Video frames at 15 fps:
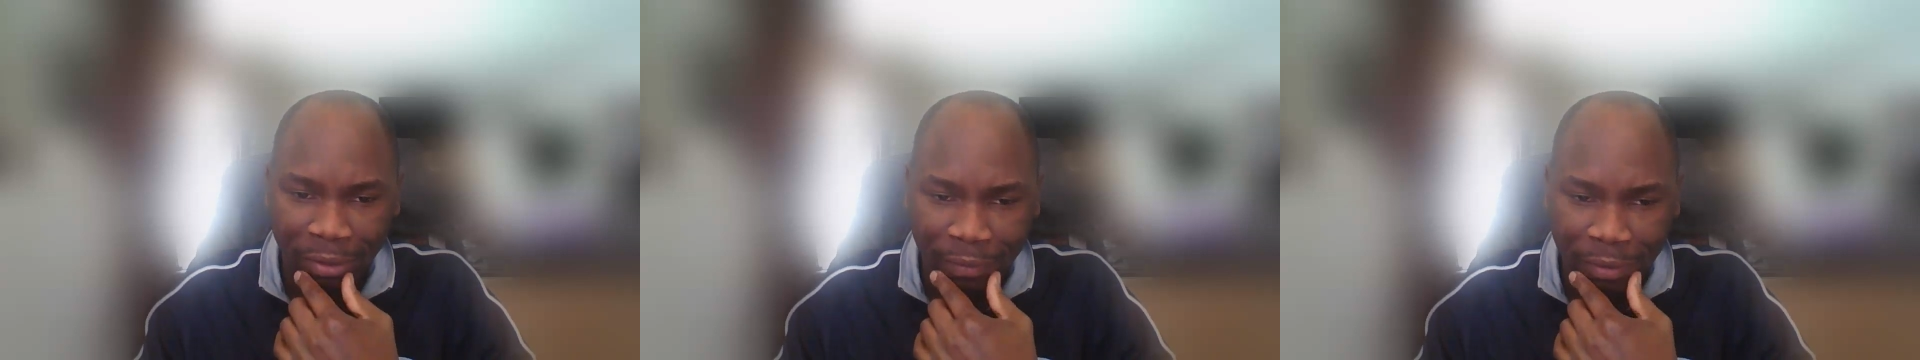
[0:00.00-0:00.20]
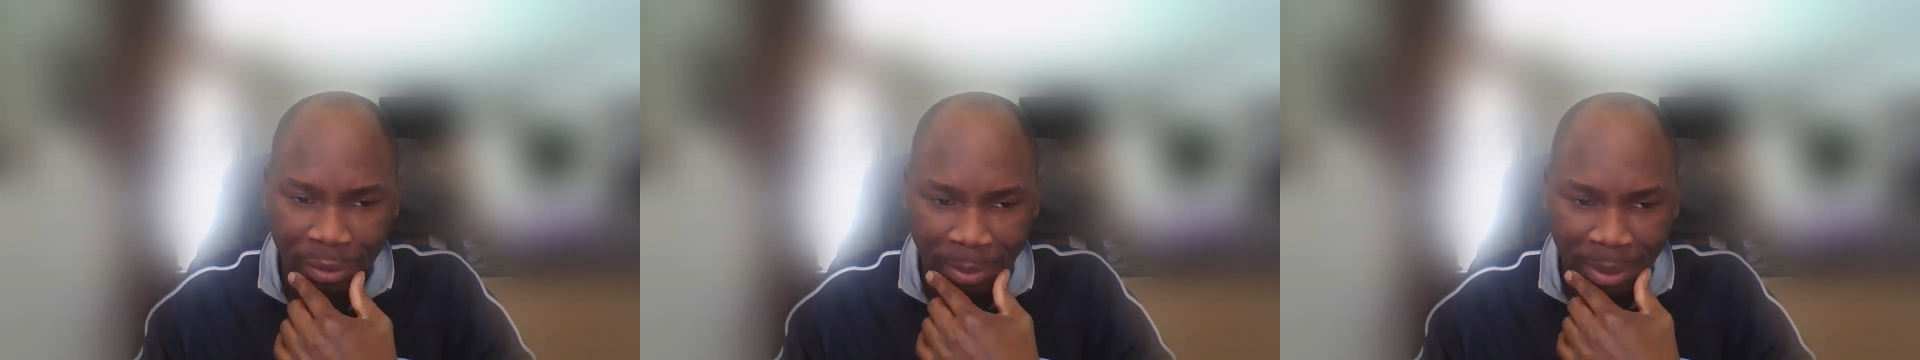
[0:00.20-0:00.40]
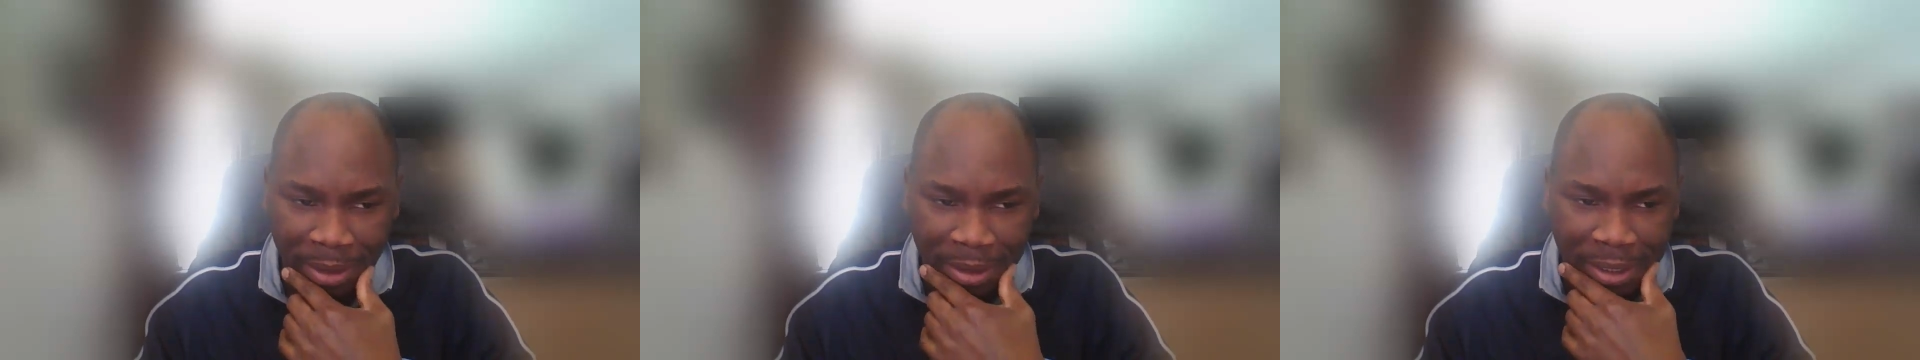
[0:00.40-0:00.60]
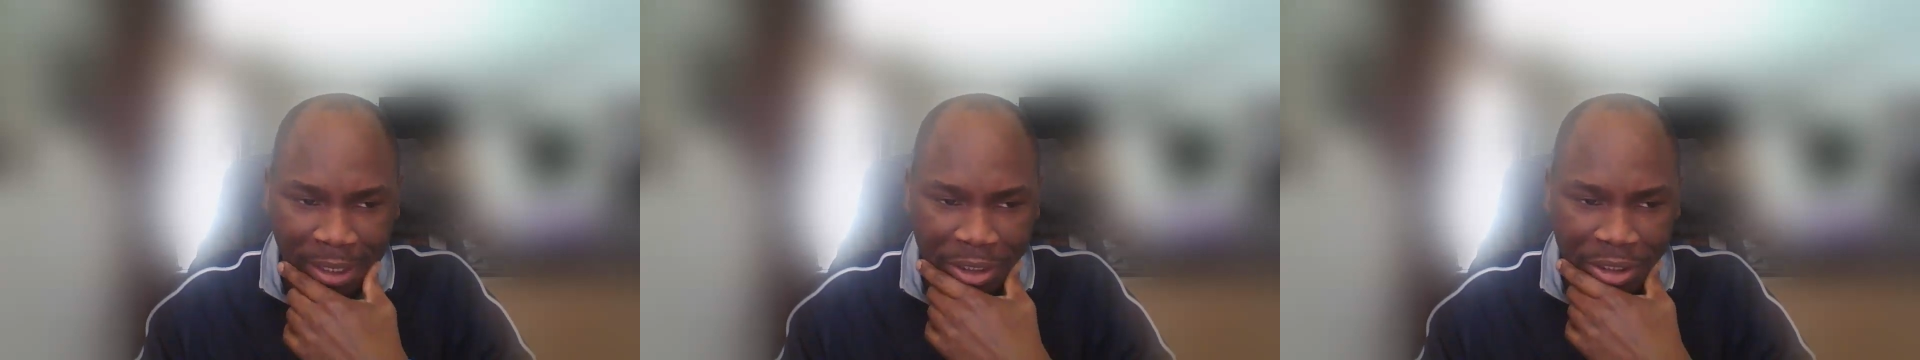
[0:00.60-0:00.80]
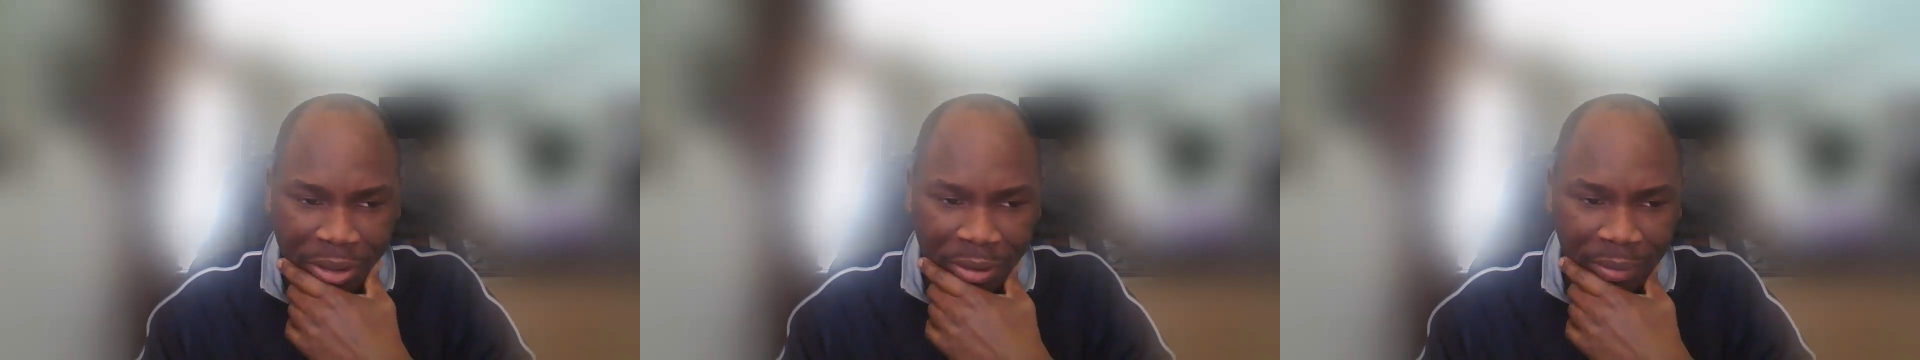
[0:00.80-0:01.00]
of the
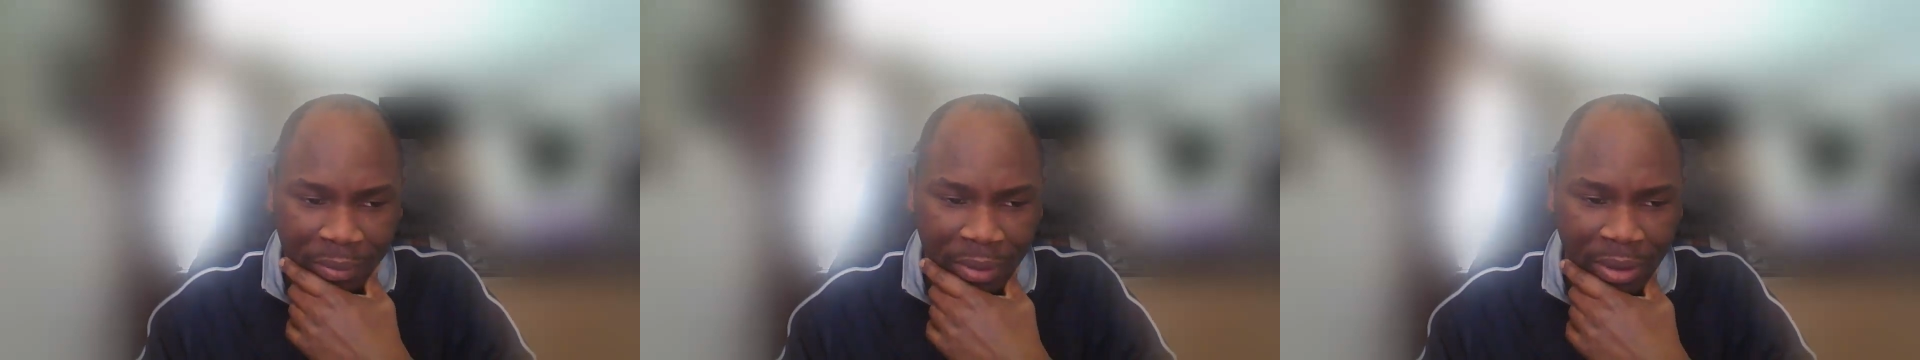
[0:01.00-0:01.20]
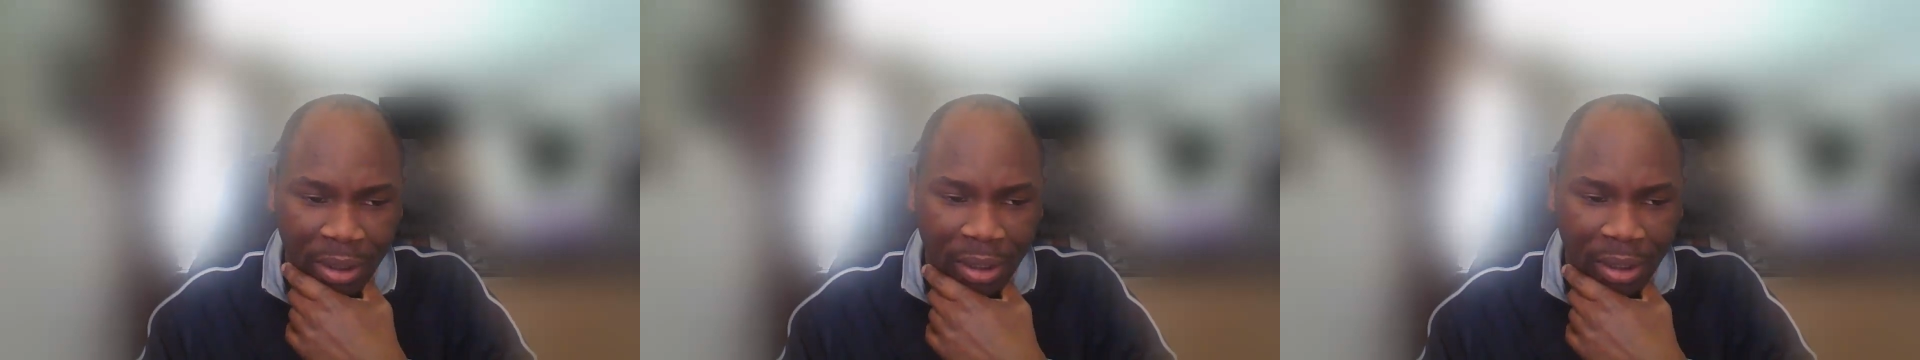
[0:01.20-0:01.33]
medication.